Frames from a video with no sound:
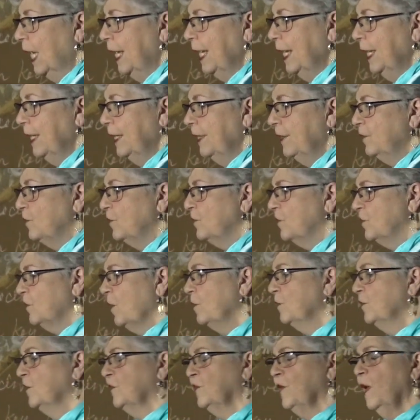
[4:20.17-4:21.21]
And
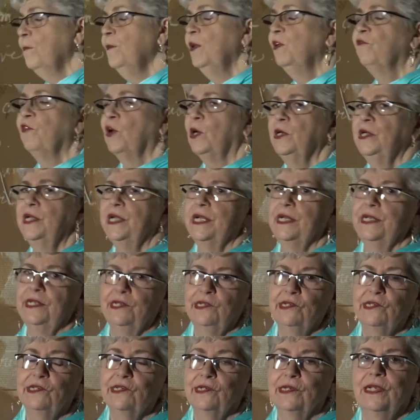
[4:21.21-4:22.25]
so some of our
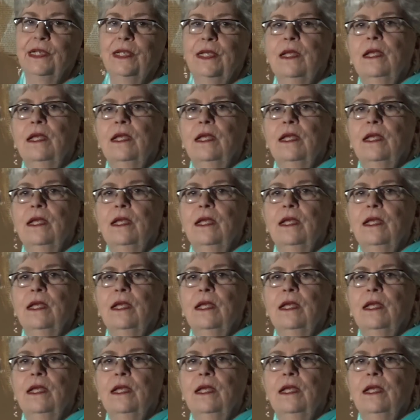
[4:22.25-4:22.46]
nuns,